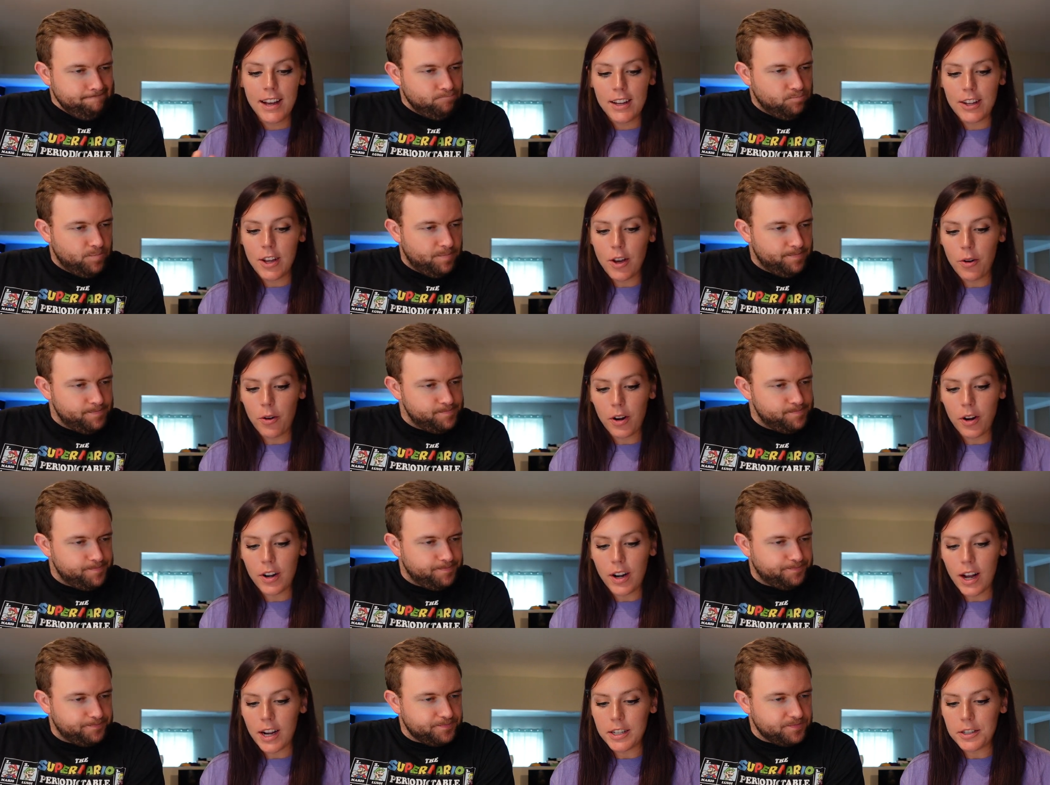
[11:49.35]

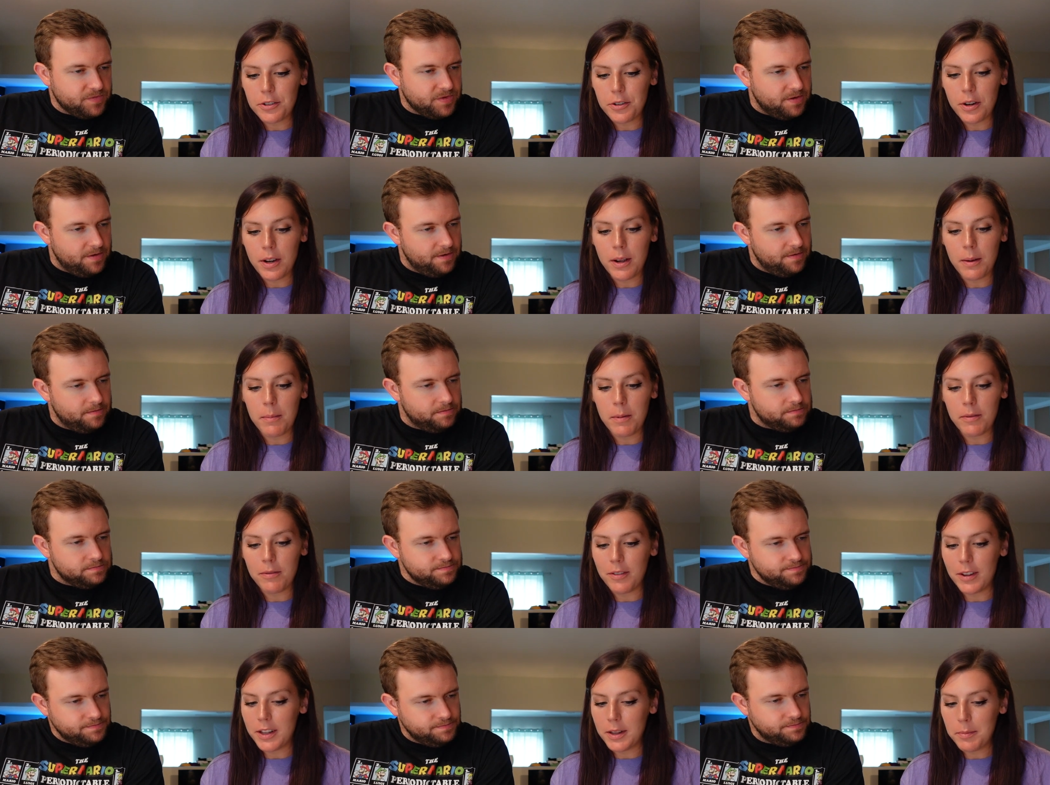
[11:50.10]
Speaker 1: yogurt, ice cream,
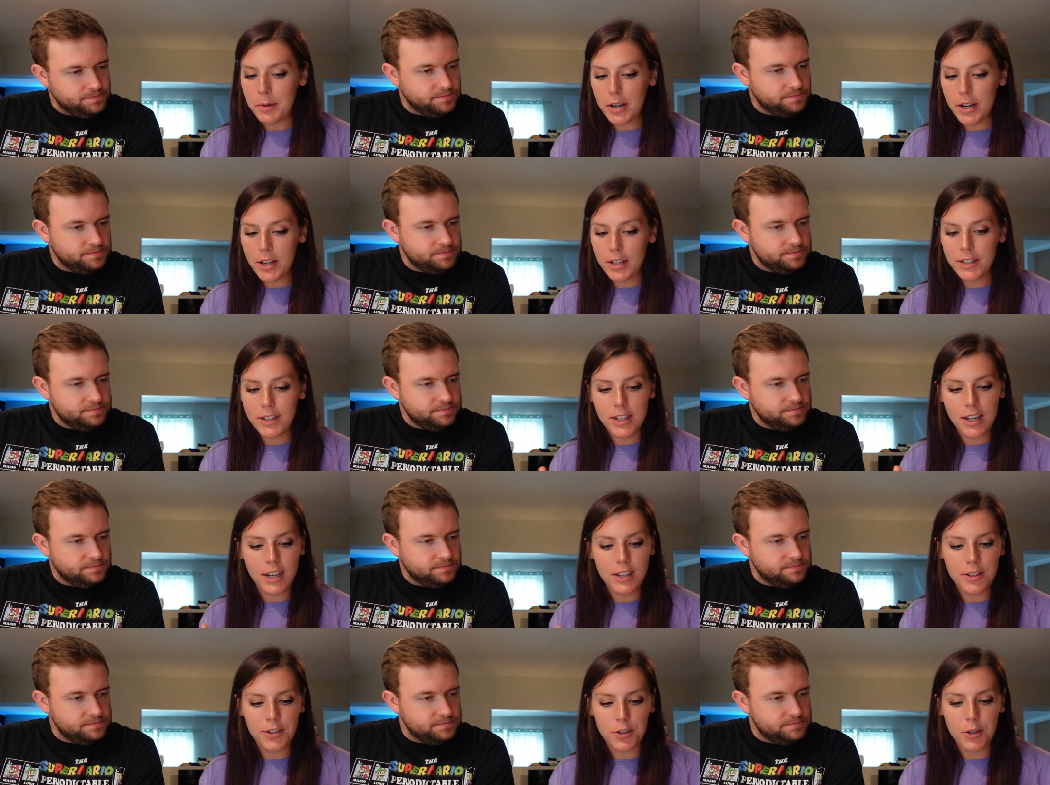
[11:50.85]
feed the birds,
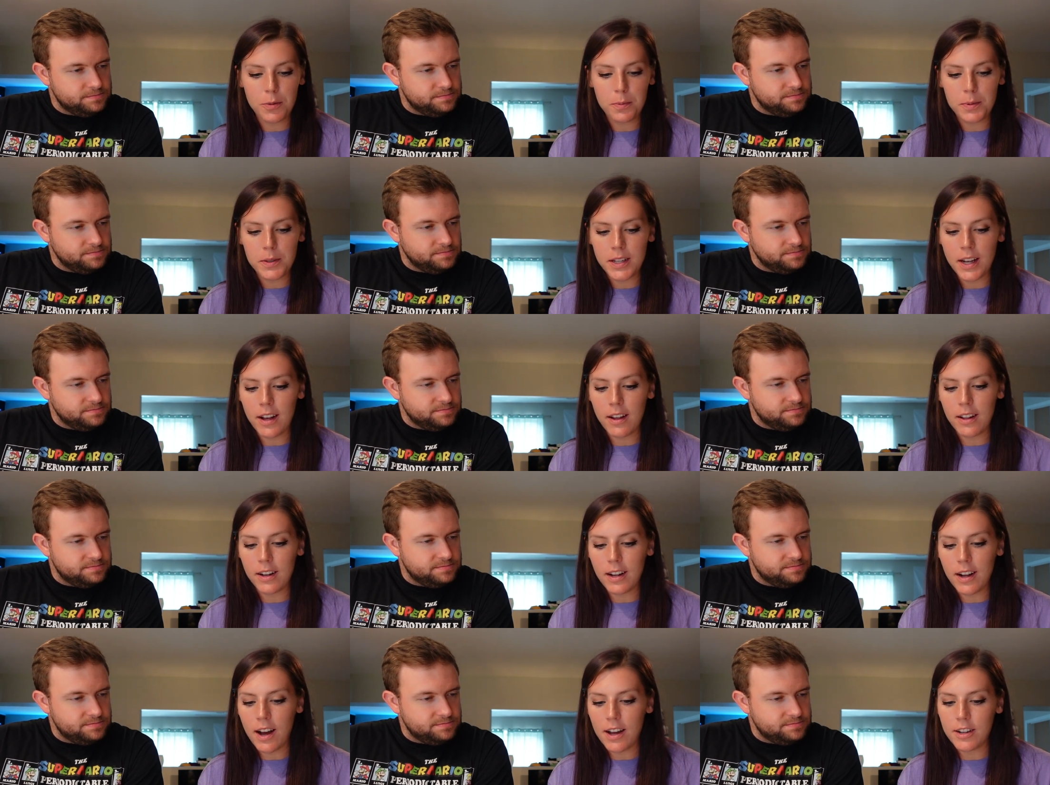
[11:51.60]
soup,
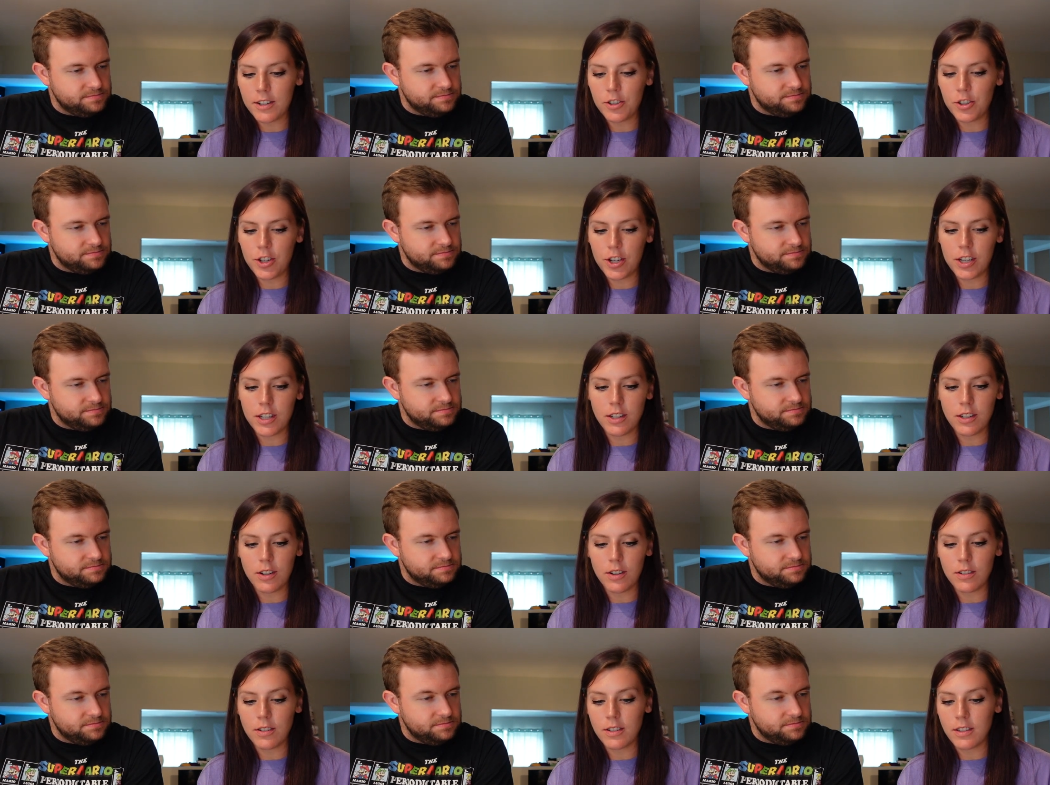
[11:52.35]
salad, cottage
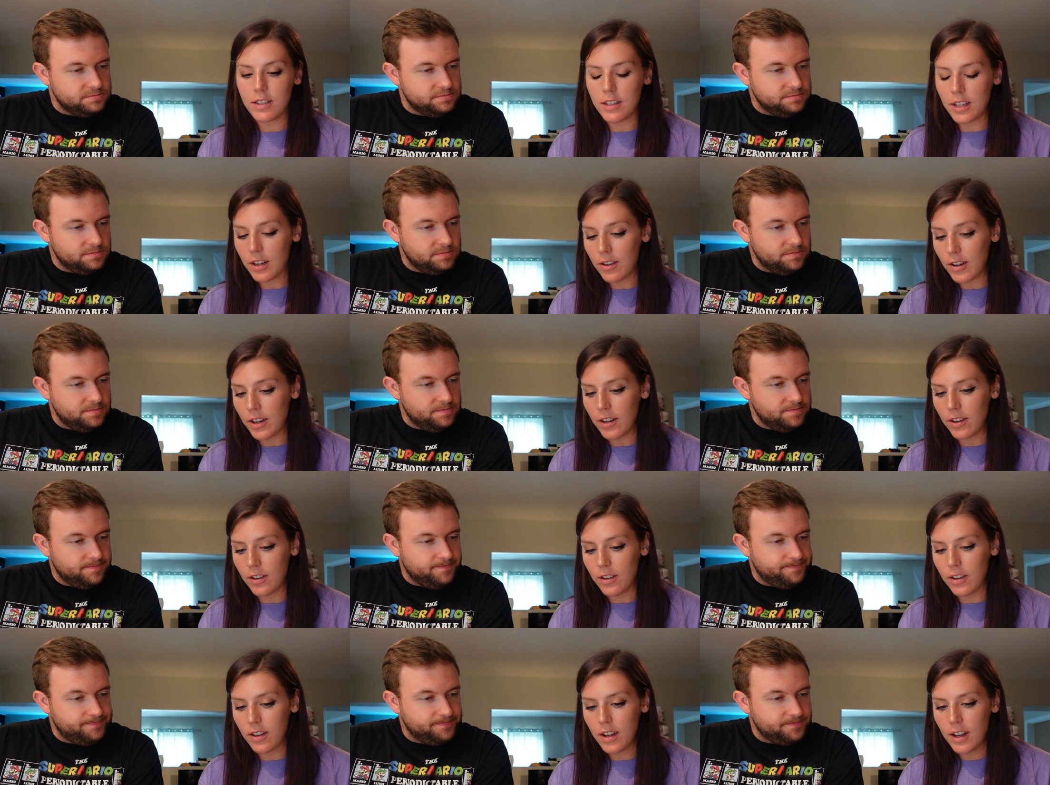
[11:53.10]
cheese, and
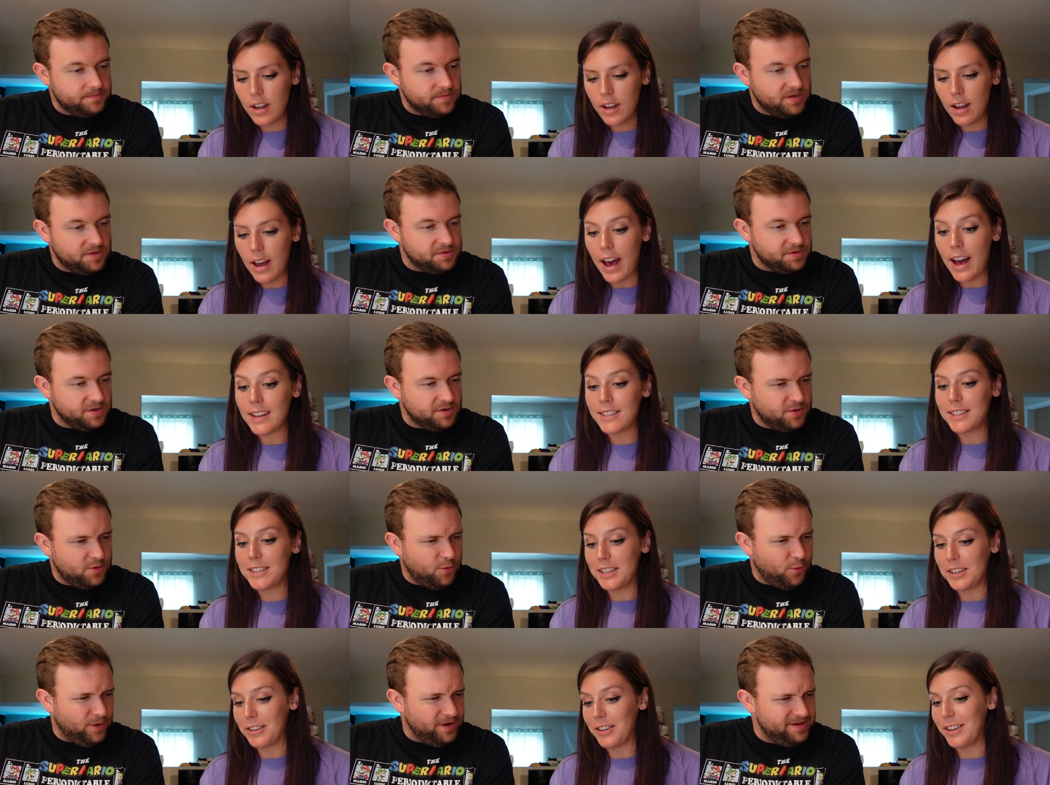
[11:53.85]
cereal.
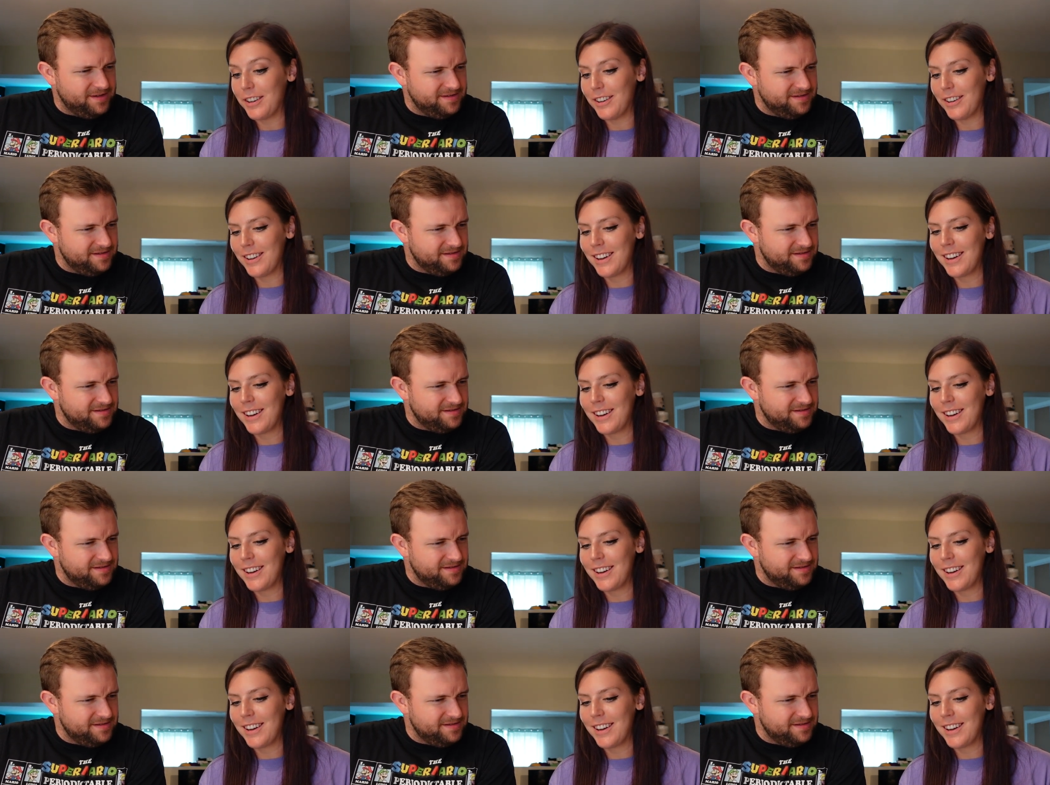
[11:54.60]
As cereal.